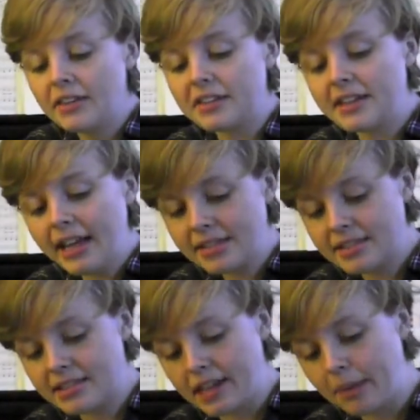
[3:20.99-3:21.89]
The next
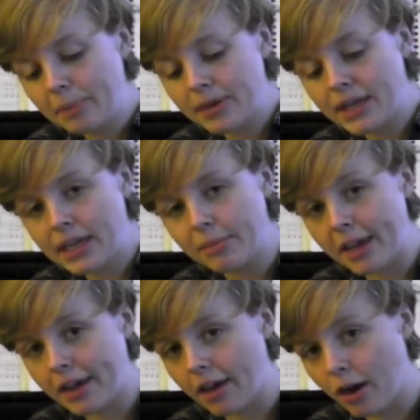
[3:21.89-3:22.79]
step in
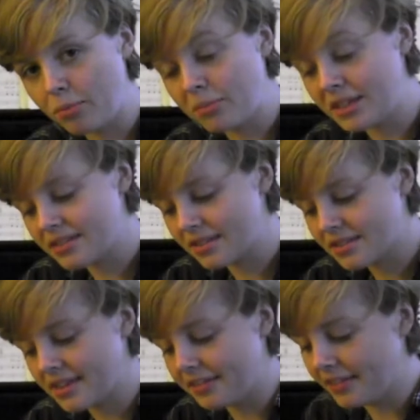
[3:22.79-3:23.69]
making our mint
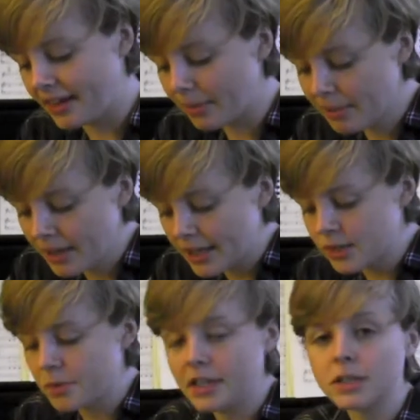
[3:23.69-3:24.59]
tin lamp
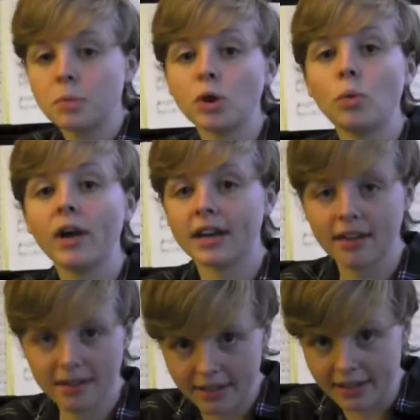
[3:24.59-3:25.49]
is we need to put a
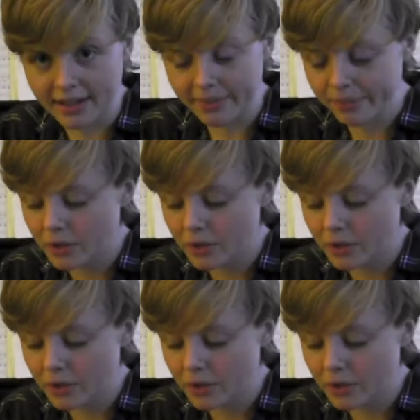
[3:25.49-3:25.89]
wick in it.